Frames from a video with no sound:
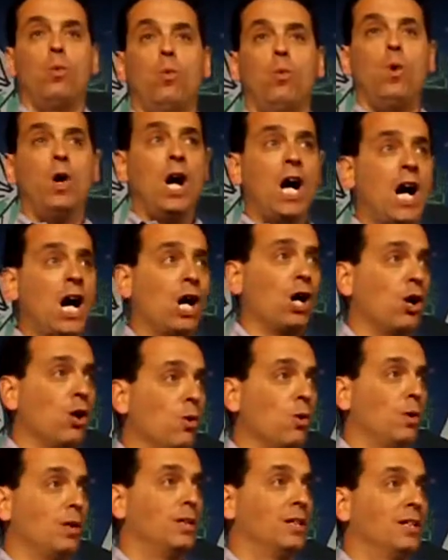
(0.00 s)
Whoa!
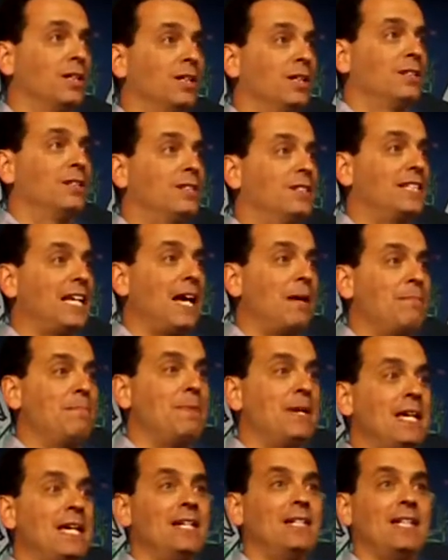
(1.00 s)
Does that
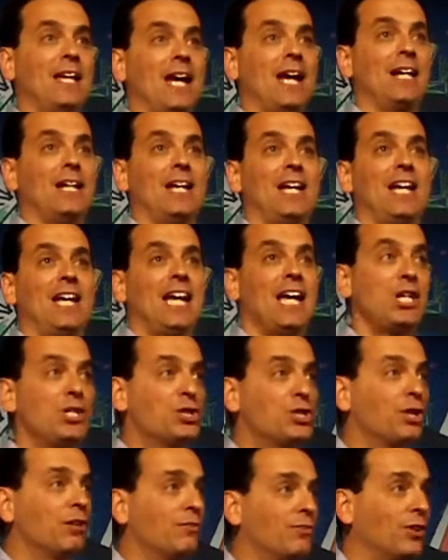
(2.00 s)
mean that
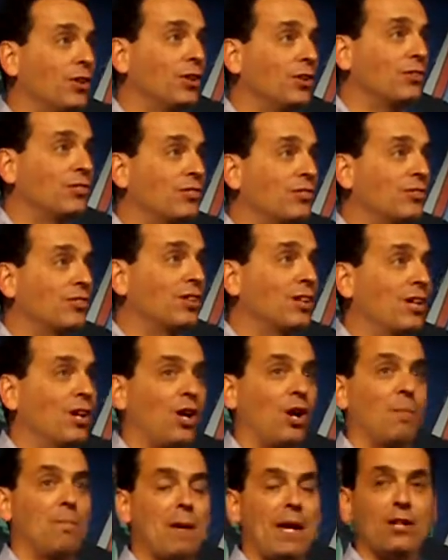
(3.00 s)
introverts
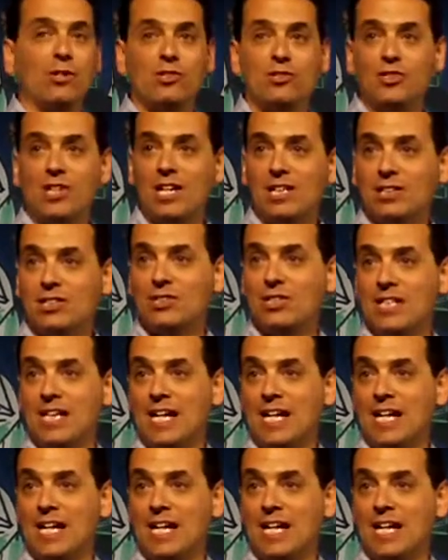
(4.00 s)
are better sellers than